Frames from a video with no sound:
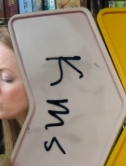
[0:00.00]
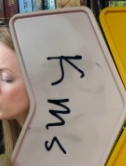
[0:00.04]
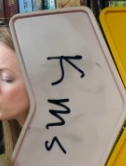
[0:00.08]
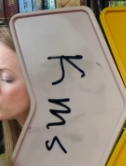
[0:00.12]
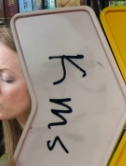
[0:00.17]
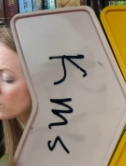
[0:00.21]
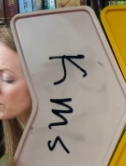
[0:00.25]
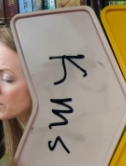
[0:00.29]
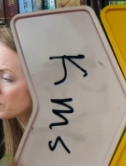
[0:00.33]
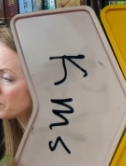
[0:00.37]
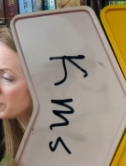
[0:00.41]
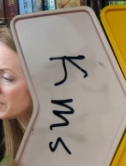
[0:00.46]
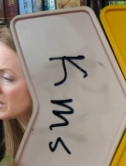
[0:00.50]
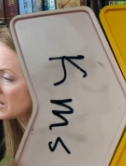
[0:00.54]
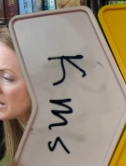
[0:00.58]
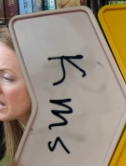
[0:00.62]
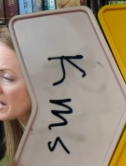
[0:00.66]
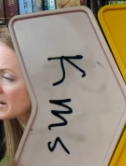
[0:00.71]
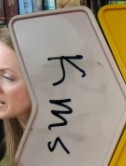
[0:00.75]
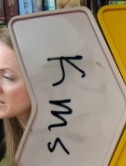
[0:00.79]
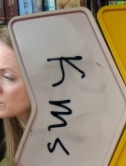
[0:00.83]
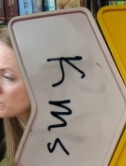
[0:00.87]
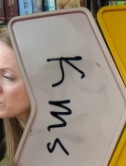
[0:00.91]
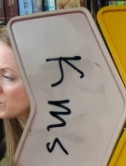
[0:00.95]
more, but
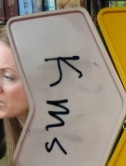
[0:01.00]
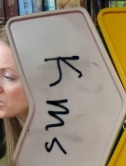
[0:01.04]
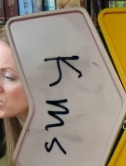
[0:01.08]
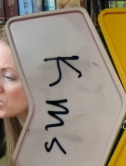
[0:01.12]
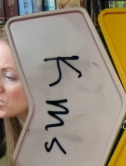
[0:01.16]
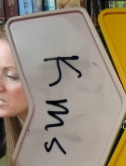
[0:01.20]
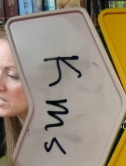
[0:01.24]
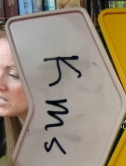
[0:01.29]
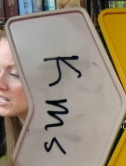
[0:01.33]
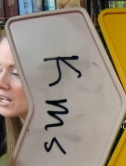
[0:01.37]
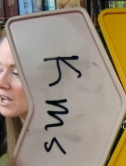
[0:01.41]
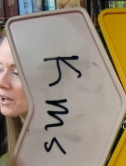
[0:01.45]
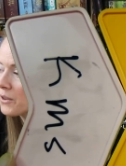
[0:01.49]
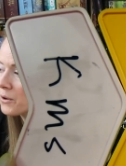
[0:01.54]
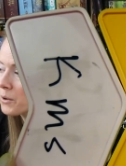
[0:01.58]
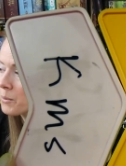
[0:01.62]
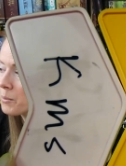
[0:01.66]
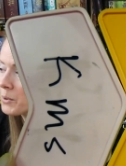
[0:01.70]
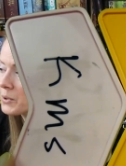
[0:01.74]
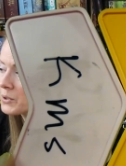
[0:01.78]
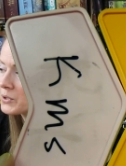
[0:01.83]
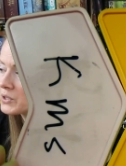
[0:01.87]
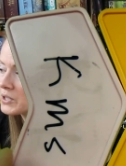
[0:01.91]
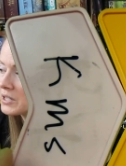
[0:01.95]
not as much as the other
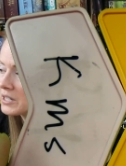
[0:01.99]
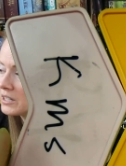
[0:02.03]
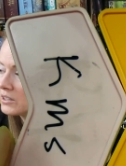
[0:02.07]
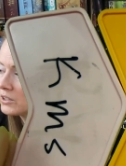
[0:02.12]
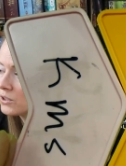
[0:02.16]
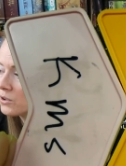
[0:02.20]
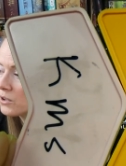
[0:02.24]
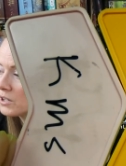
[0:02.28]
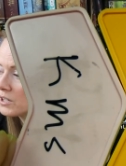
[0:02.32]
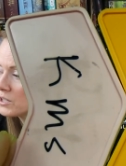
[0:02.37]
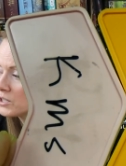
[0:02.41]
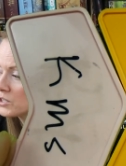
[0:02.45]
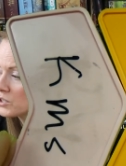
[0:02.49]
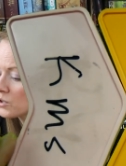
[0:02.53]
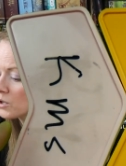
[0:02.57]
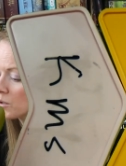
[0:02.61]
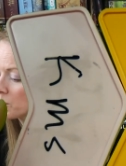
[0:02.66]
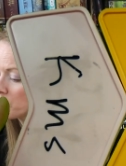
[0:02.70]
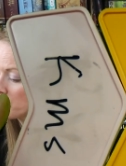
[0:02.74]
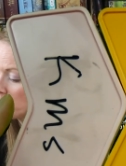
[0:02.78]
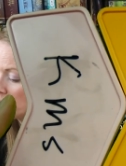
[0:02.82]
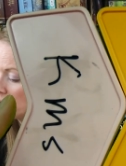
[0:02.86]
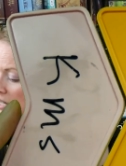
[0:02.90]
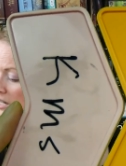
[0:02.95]
person. And they're going to
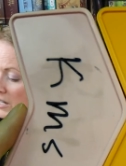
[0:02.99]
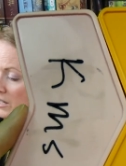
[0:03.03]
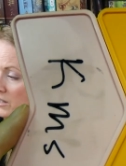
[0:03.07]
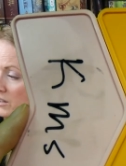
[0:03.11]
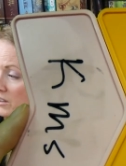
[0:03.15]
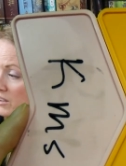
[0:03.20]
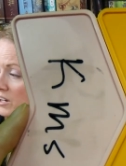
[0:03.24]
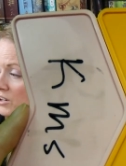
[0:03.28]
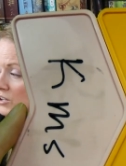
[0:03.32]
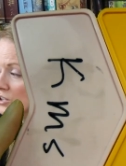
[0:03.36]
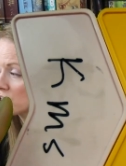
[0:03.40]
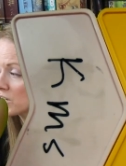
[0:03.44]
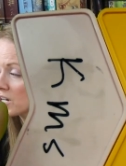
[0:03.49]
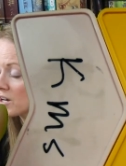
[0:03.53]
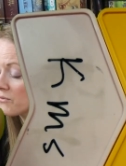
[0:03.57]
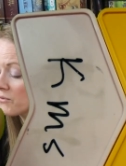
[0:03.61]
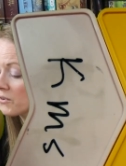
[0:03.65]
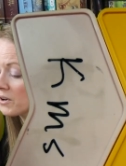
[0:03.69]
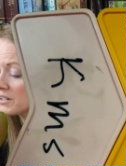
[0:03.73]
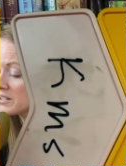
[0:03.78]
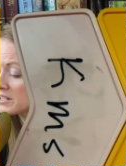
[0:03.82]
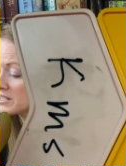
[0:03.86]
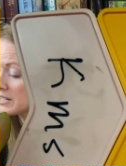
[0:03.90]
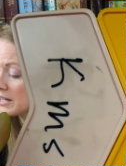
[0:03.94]
start putting their
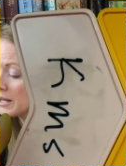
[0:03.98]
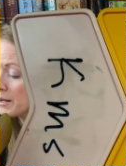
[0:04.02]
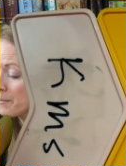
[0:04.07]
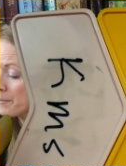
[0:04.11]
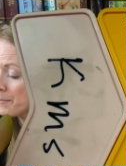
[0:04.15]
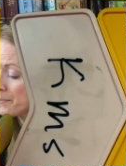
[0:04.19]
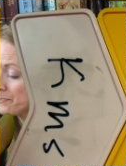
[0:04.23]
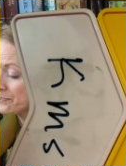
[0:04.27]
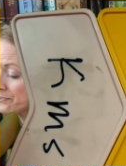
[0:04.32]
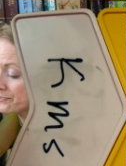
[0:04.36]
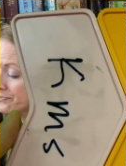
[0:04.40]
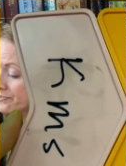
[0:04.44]
chevrons in.